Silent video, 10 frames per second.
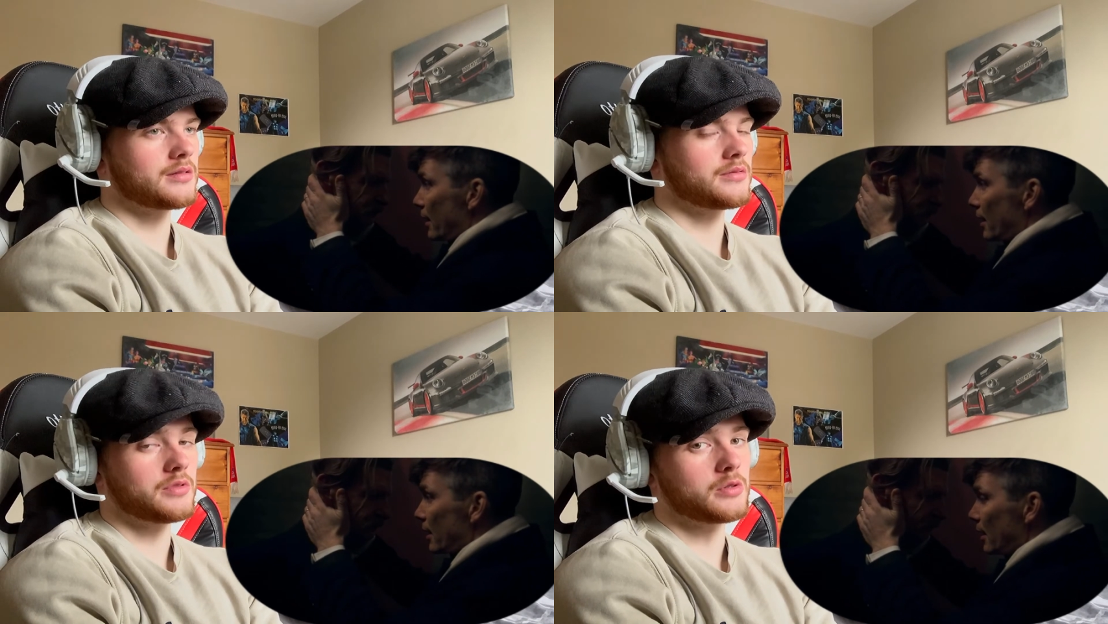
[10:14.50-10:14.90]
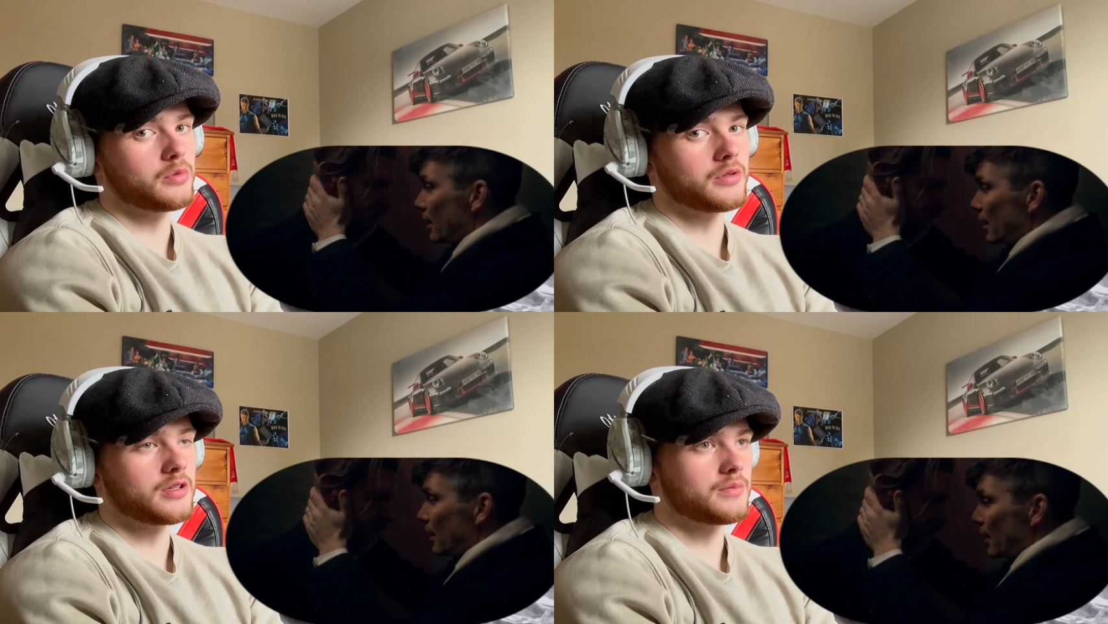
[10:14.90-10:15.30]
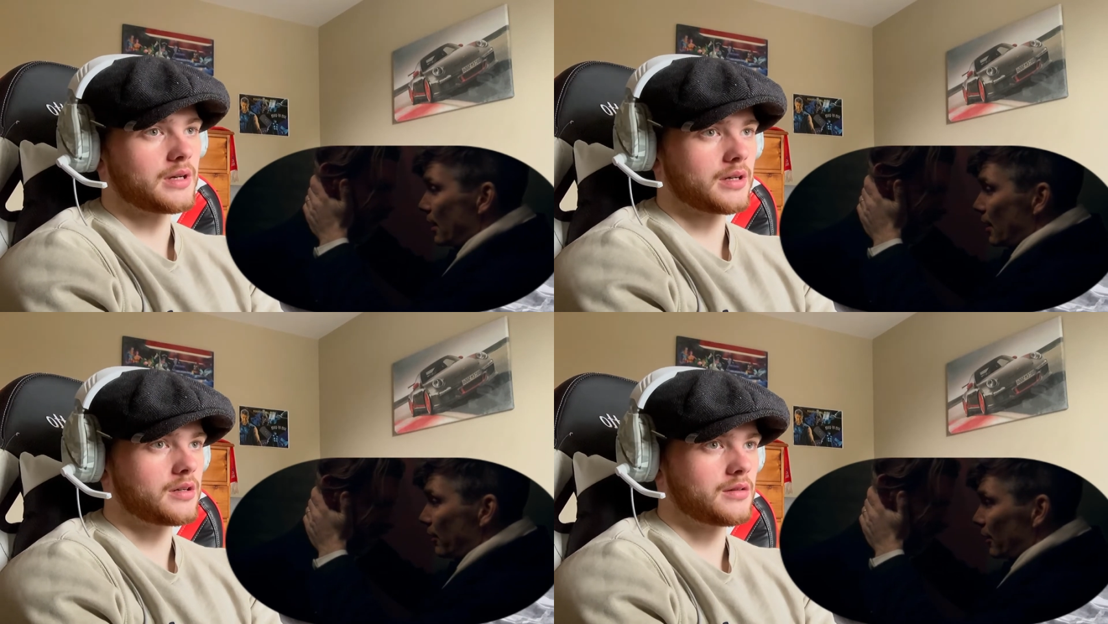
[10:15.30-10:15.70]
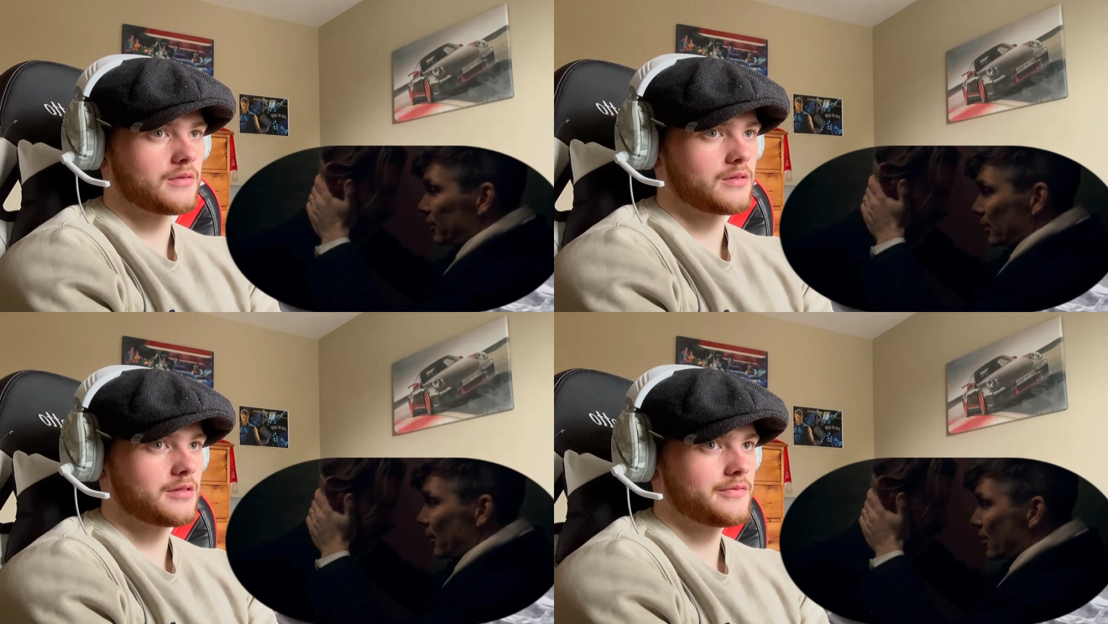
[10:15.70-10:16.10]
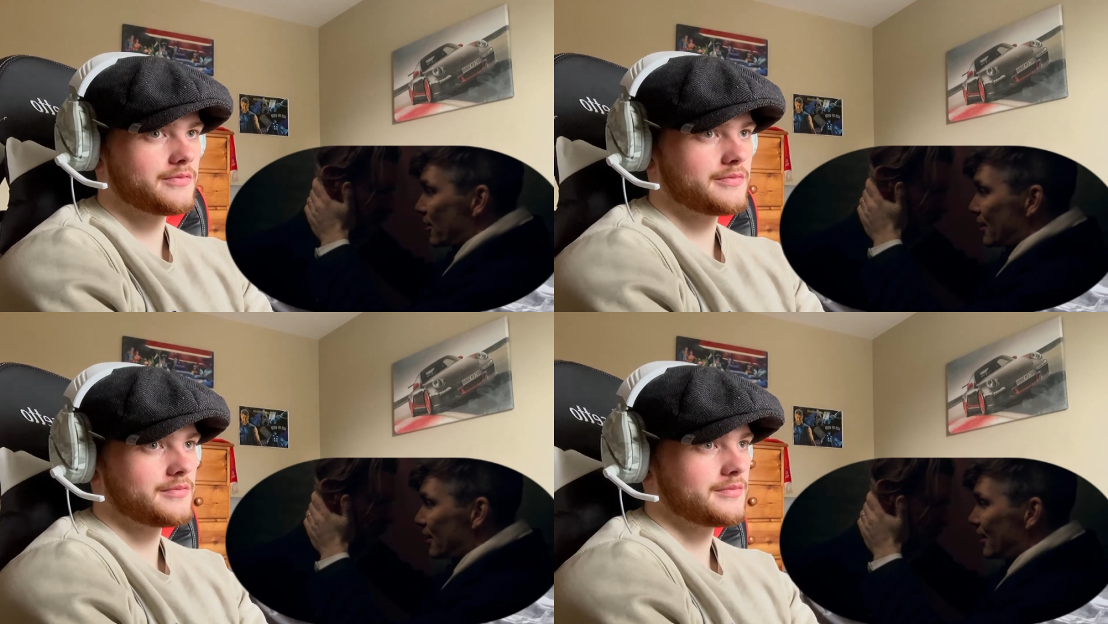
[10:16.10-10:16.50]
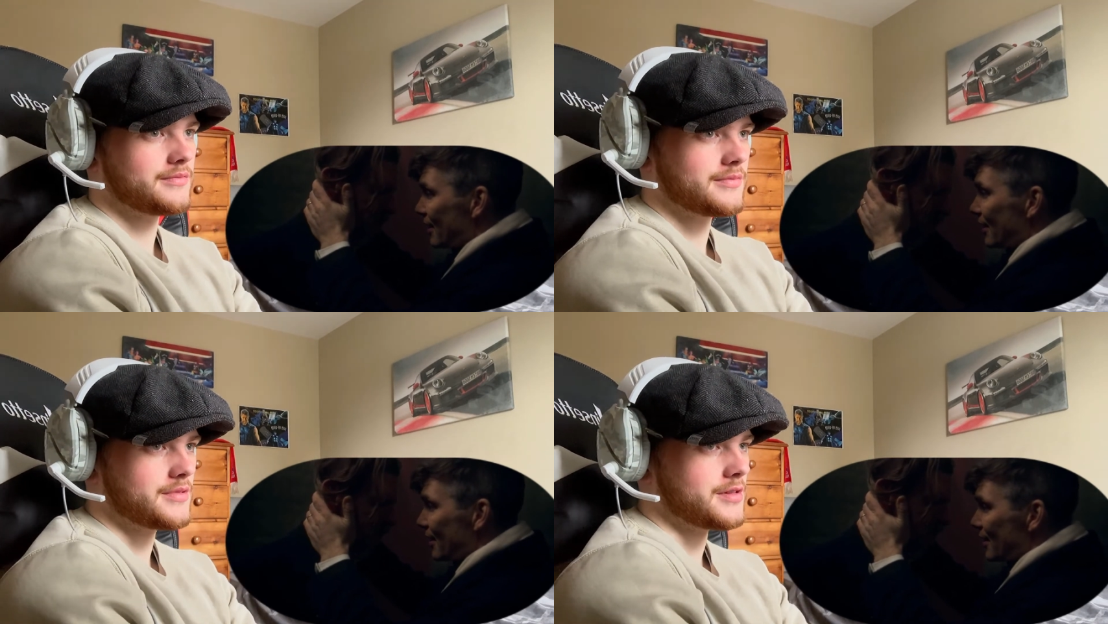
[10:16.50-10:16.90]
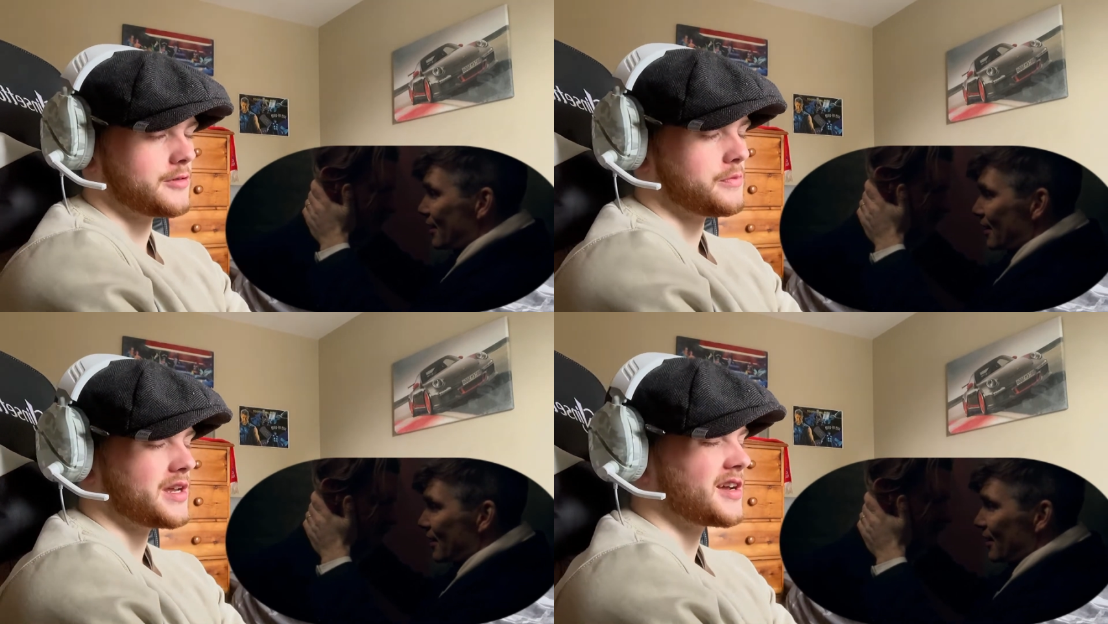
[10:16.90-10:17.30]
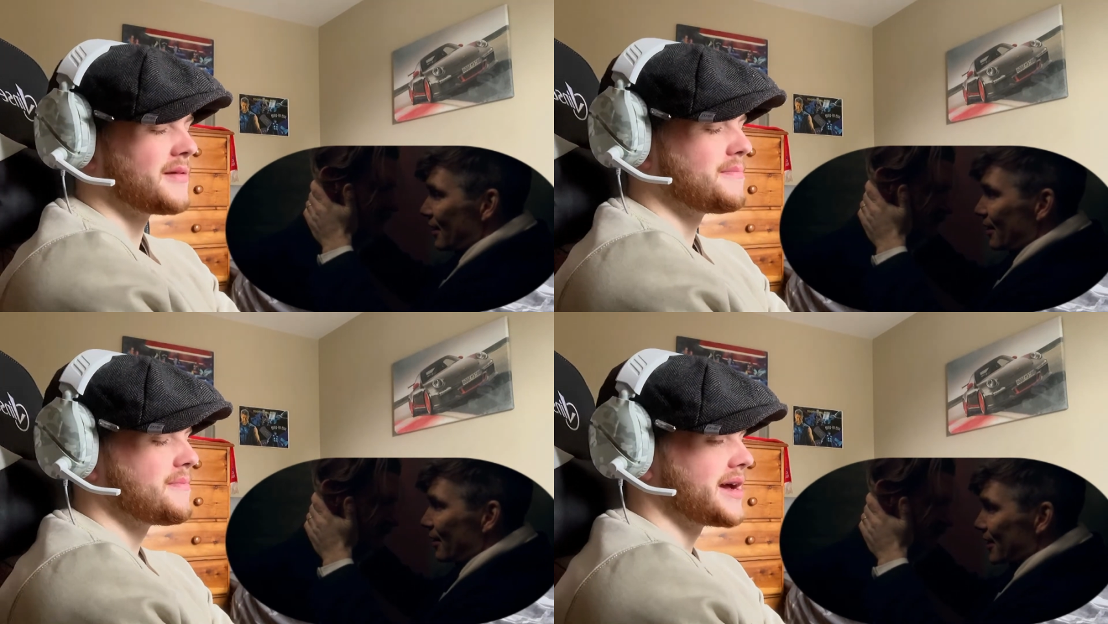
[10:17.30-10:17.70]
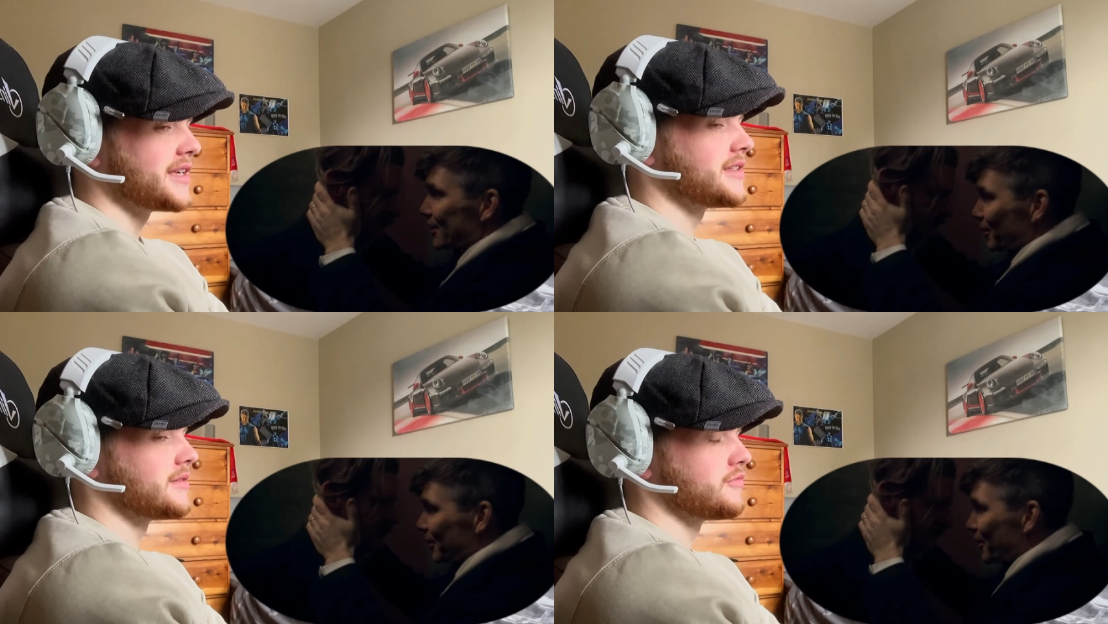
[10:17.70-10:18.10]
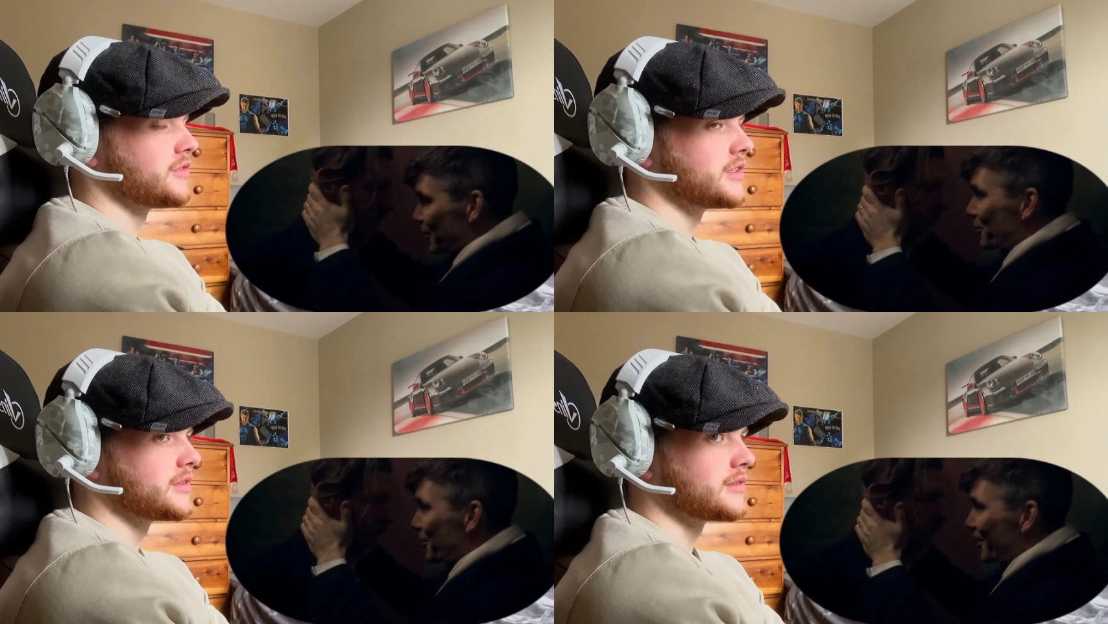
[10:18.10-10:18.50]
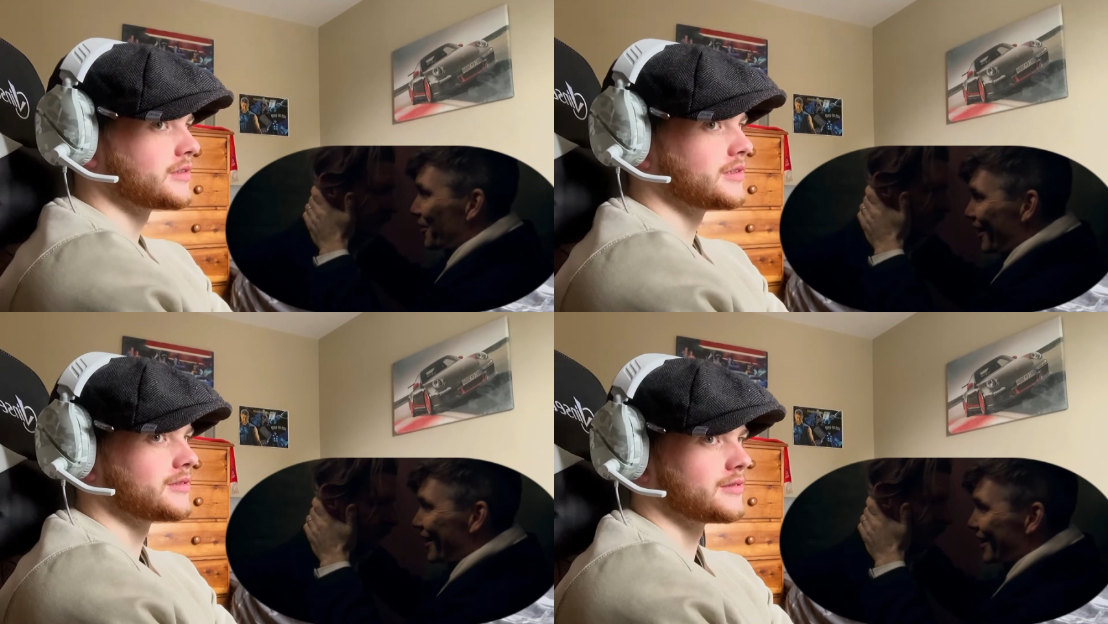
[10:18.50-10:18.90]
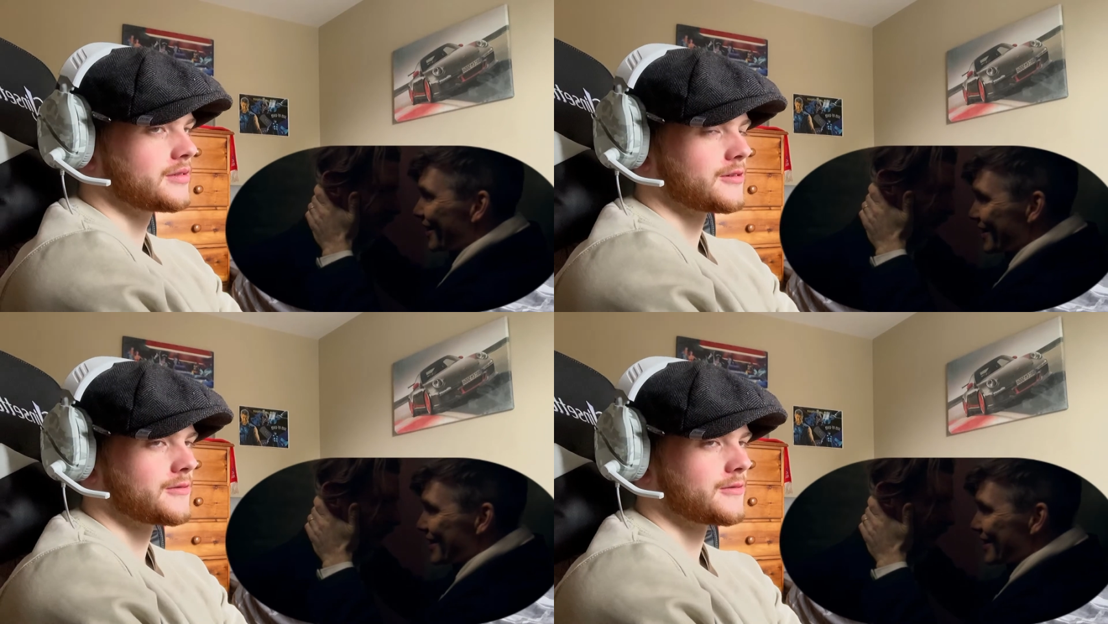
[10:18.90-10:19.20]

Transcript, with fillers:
Speaker 1: We all want you back, all right? You've been a mess. It's the real work.